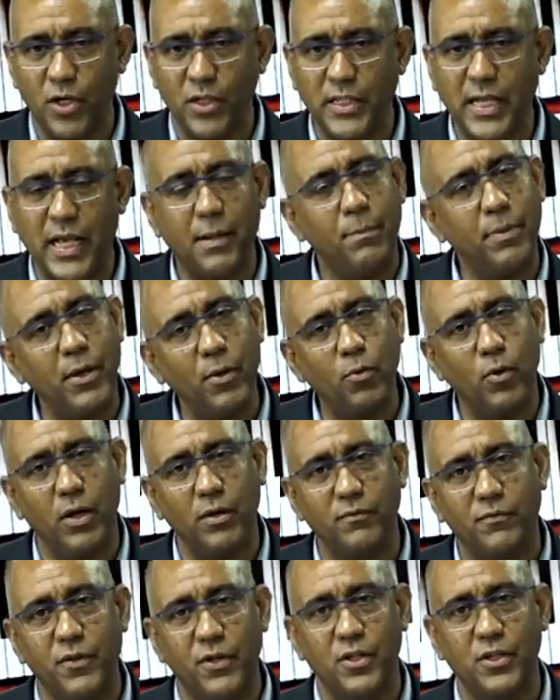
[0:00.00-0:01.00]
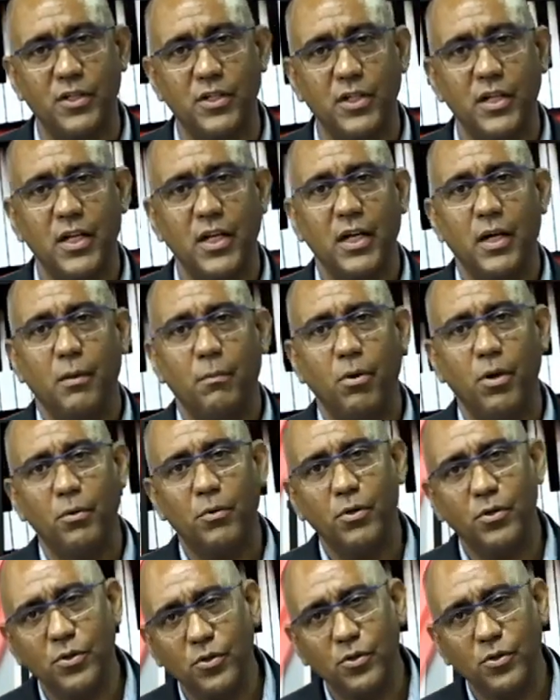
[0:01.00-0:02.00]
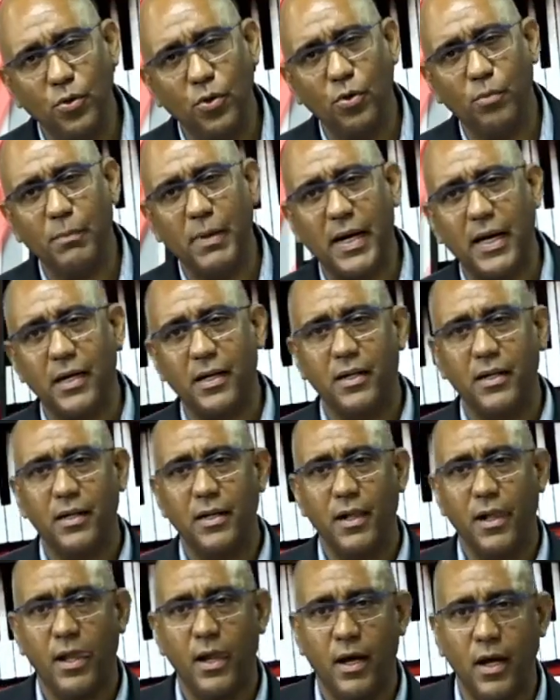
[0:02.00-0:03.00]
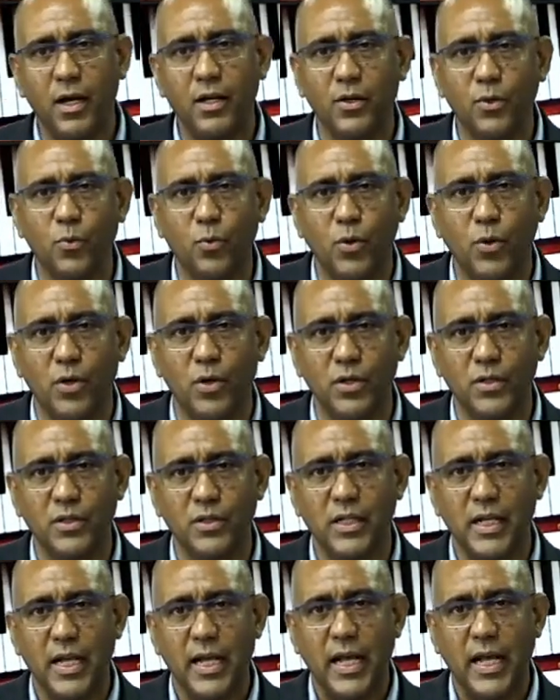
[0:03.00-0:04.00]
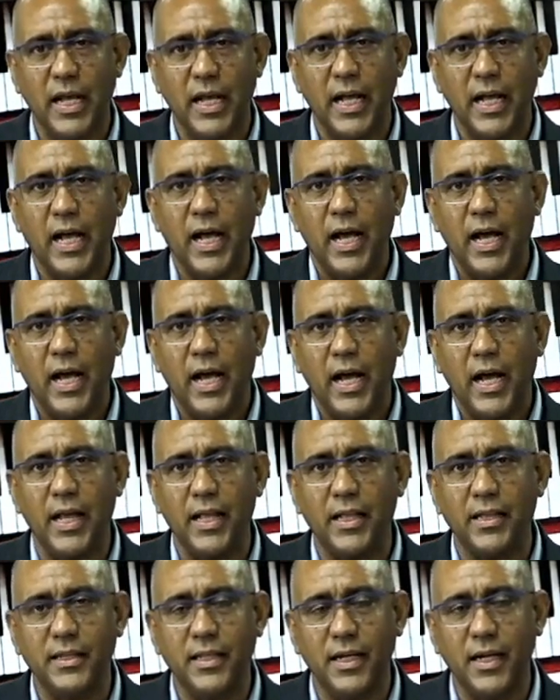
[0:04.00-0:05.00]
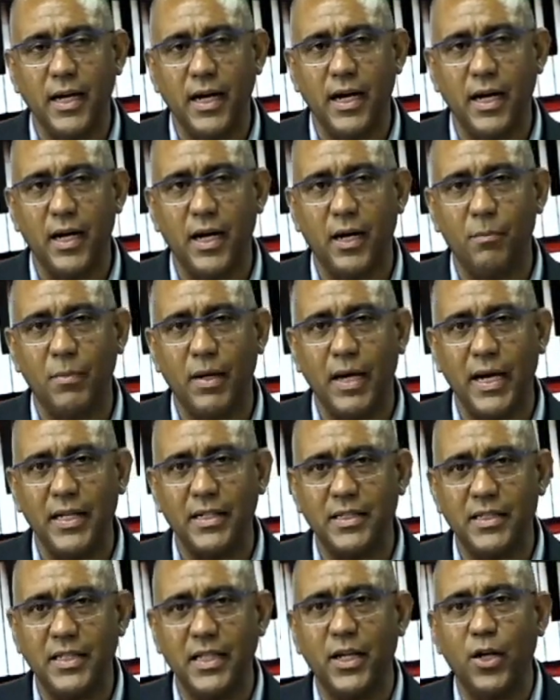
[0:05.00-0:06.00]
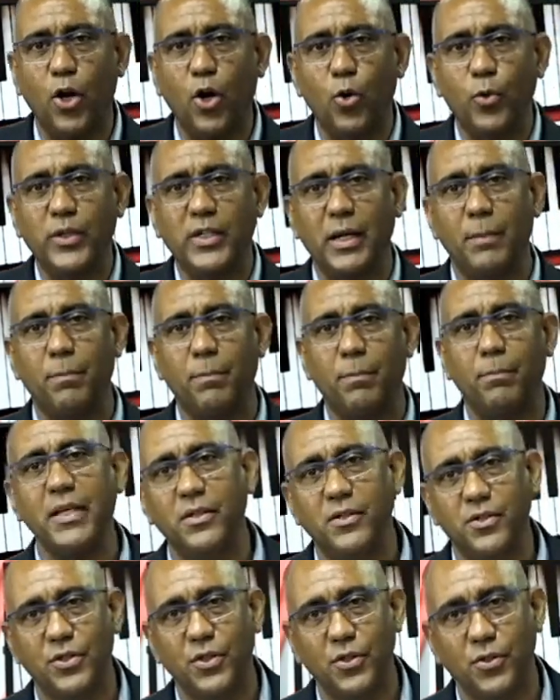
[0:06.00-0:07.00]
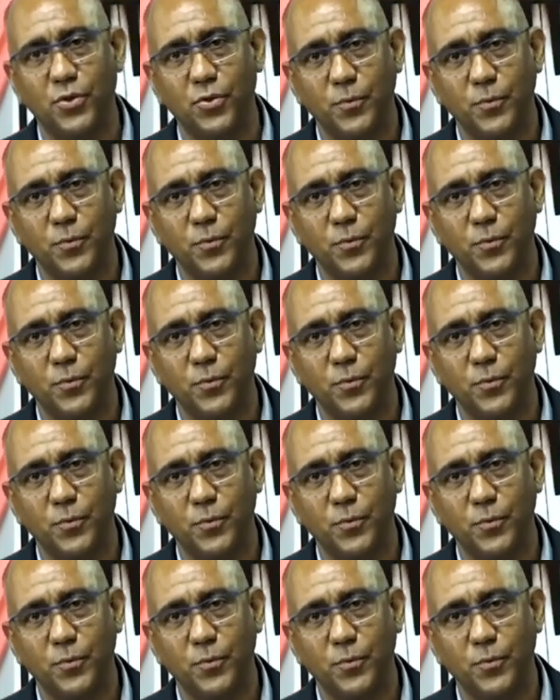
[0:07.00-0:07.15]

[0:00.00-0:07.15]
I'll play one verse, but you look back on the words and see how it appeals to you.